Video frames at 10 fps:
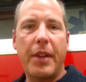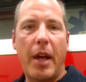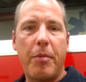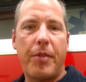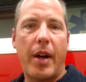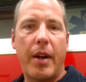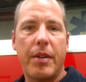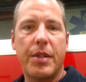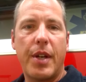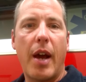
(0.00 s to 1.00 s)
Lab
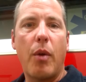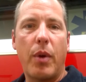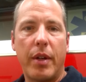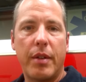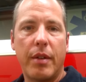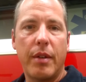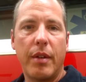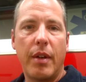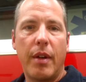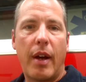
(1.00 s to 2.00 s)
fires, now what?
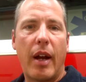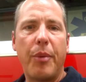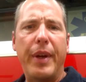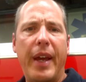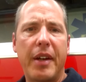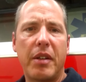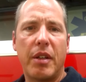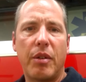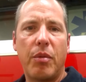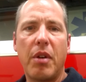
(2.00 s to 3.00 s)
How do we handle
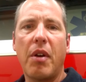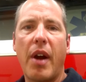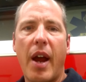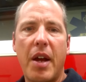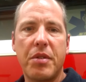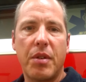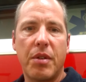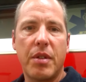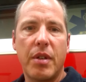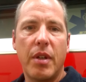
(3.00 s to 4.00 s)
it? What are our
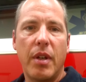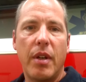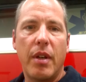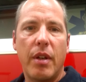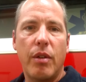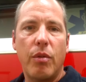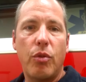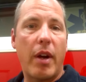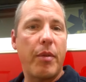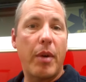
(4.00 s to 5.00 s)
hazards?
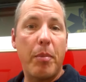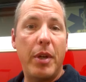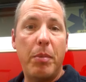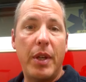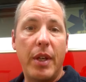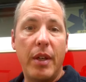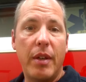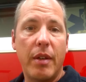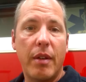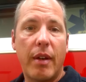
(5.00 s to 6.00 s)
Do I have the right PPE?
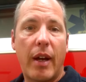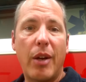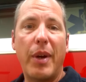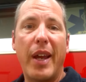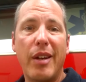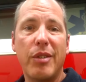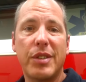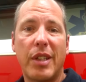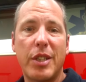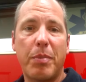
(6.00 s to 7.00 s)
How do I handle
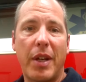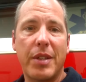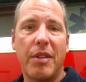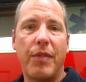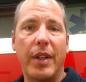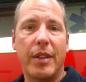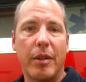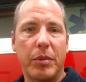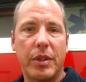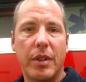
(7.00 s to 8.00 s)
suspects and
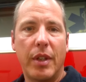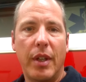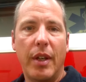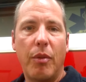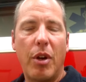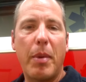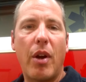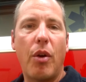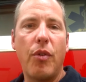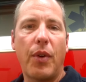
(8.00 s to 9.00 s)
victims? What
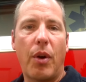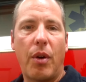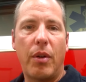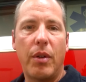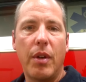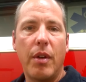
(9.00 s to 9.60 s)
about overhaul,